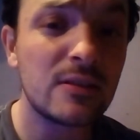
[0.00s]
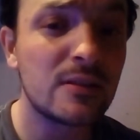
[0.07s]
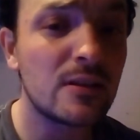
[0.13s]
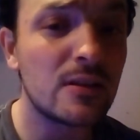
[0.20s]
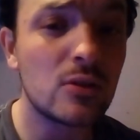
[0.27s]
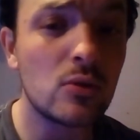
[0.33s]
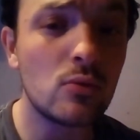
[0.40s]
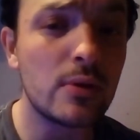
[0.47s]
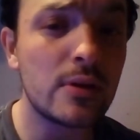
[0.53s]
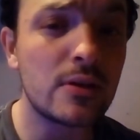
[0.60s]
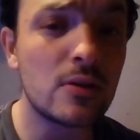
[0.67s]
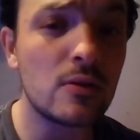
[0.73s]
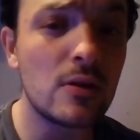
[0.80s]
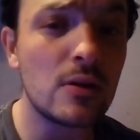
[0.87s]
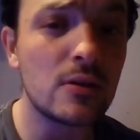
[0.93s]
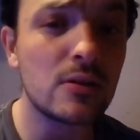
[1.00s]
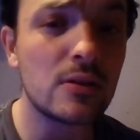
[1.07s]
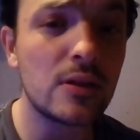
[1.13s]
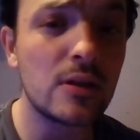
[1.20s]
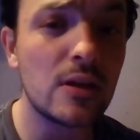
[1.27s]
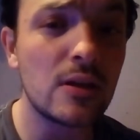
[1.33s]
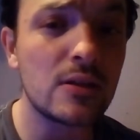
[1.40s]
There's always grass on
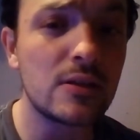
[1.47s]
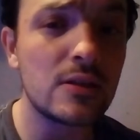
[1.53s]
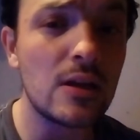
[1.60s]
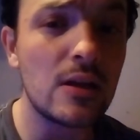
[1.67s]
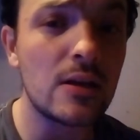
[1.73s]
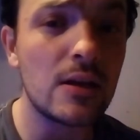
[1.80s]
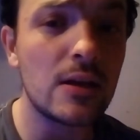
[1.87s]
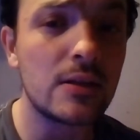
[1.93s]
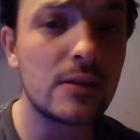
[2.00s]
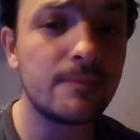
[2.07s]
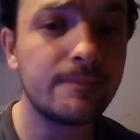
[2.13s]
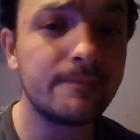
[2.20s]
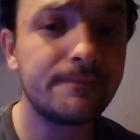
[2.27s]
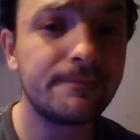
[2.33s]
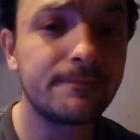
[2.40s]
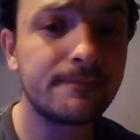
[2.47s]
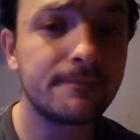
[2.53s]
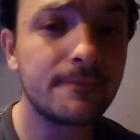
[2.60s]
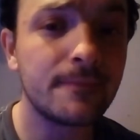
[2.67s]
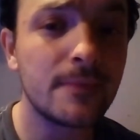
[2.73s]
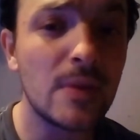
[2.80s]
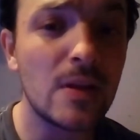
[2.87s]
the other side.
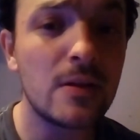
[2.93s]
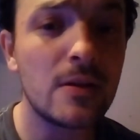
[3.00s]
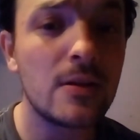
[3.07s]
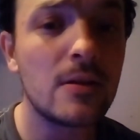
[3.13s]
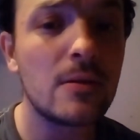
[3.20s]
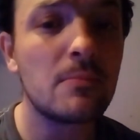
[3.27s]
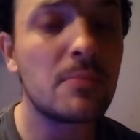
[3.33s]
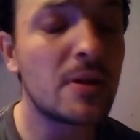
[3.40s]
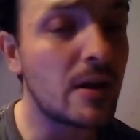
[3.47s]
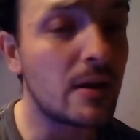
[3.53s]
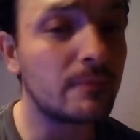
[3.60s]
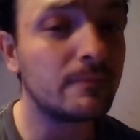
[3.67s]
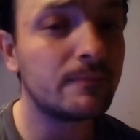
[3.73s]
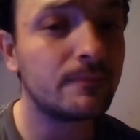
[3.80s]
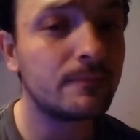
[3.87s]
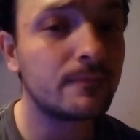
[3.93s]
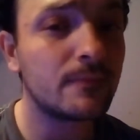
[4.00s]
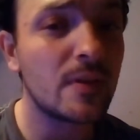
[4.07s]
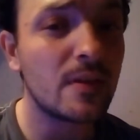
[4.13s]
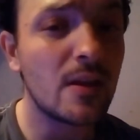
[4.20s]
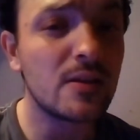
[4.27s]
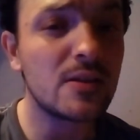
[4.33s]
But yeah,
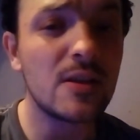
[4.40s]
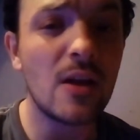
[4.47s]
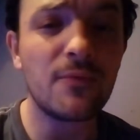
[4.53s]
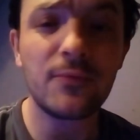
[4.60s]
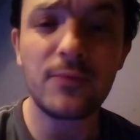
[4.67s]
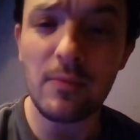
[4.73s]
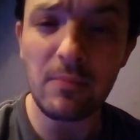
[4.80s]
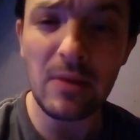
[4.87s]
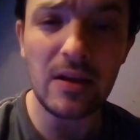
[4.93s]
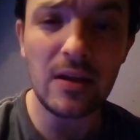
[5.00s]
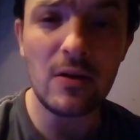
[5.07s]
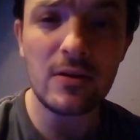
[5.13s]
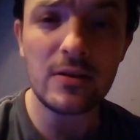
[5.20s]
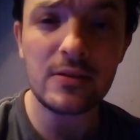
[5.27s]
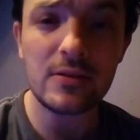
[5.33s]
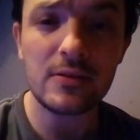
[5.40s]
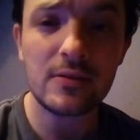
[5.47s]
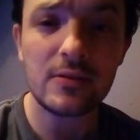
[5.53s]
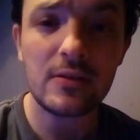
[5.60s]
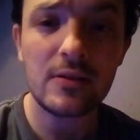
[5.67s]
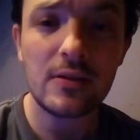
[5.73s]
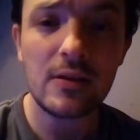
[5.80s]
that's enough from me guys.
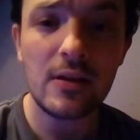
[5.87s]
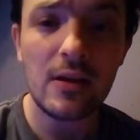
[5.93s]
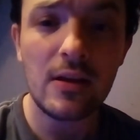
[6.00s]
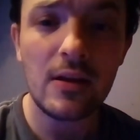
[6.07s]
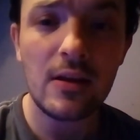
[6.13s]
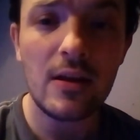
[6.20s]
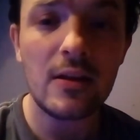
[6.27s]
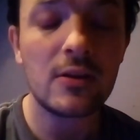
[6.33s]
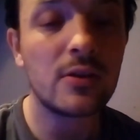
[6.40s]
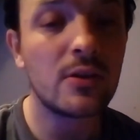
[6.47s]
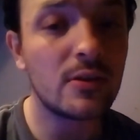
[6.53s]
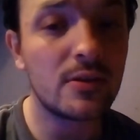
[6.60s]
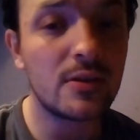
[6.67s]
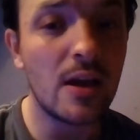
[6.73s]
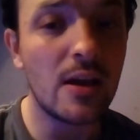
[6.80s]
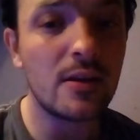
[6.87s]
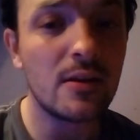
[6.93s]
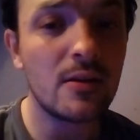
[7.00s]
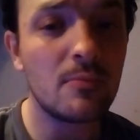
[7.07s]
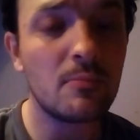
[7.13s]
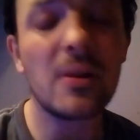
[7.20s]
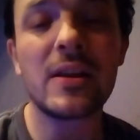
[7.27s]
Good day.
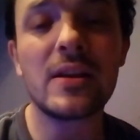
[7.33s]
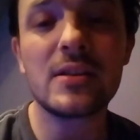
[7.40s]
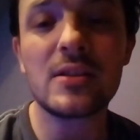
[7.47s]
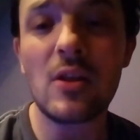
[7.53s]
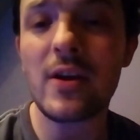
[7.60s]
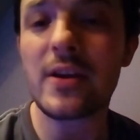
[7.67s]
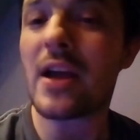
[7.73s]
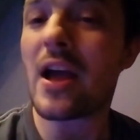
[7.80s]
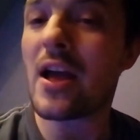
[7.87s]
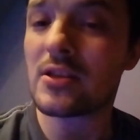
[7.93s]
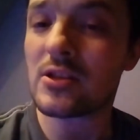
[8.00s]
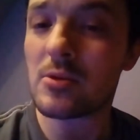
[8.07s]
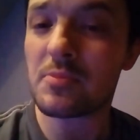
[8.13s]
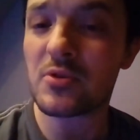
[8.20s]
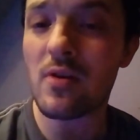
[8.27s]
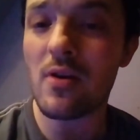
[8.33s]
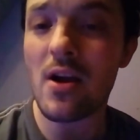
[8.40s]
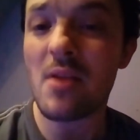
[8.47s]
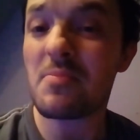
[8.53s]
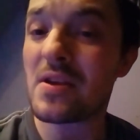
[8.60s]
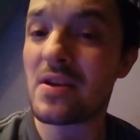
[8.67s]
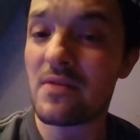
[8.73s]
Please like and
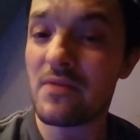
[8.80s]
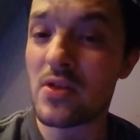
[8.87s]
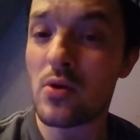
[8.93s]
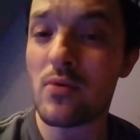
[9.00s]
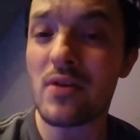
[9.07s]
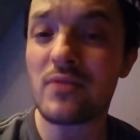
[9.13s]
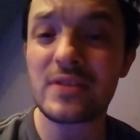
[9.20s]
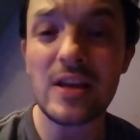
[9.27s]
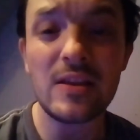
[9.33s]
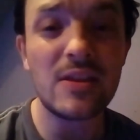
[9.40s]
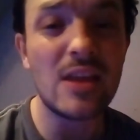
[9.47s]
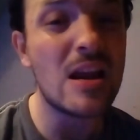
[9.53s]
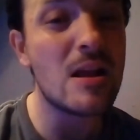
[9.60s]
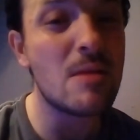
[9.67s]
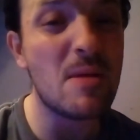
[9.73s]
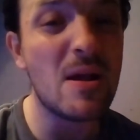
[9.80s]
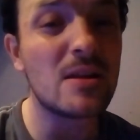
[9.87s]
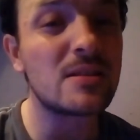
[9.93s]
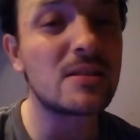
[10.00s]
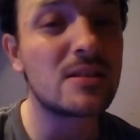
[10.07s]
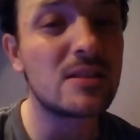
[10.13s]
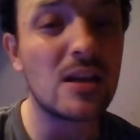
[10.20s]
subscribe, even though I've said that about
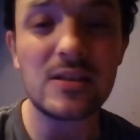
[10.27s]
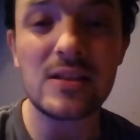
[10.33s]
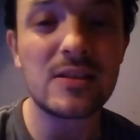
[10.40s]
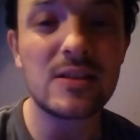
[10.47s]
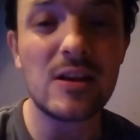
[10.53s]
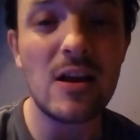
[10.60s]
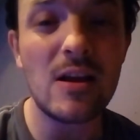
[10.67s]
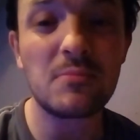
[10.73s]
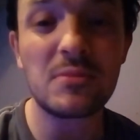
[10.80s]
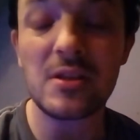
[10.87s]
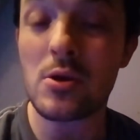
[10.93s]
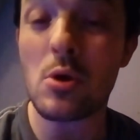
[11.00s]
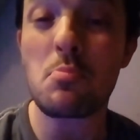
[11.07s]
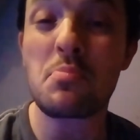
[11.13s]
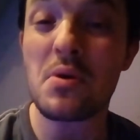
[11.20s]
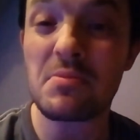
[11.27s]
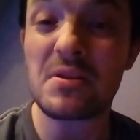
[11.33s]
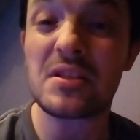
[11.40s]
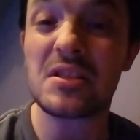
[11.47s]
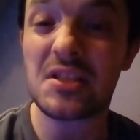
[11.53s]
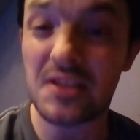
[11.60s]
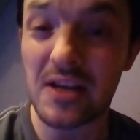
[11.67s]
a dozen times and you're probably
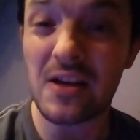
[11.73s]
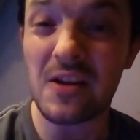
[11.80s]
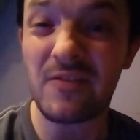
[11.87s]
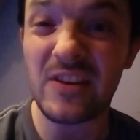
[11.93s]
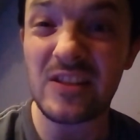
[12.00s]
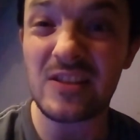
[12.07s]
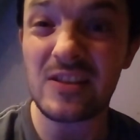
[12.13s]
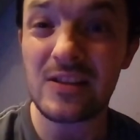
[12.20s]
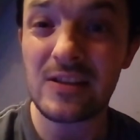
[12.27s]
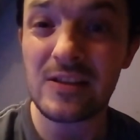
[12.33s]
sick of it.